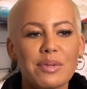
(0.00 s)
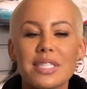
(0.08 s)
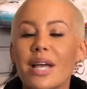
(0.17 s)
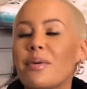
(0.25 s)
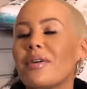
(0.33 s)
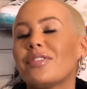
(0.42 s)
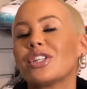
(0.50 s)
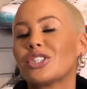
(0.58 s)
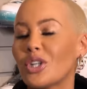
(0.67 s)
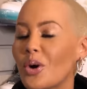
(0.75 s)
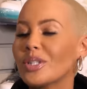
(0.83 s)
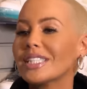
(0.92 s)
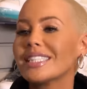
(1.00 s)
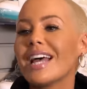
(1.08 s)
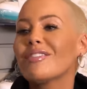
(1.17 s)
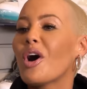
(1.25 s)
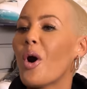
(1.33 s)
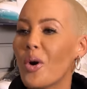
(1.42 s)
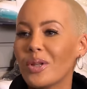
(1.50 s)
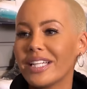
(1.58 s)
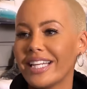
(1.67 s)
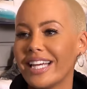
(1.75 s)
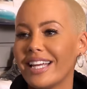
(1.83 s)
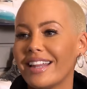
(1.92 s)
he would say, well, if the sole doesn't have a hole
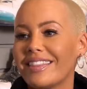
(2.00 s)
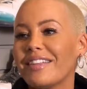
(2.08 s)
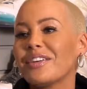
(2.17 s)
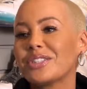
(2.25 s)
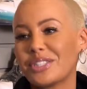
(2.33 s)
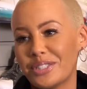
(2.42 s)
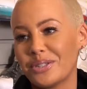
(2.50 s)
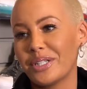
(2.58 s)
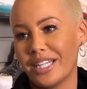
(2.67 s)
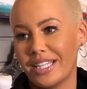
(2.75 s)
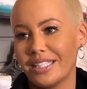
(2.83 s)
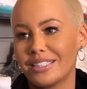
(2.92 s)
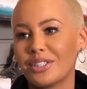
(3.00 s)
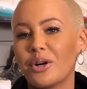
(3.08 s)
in it, then they're still good.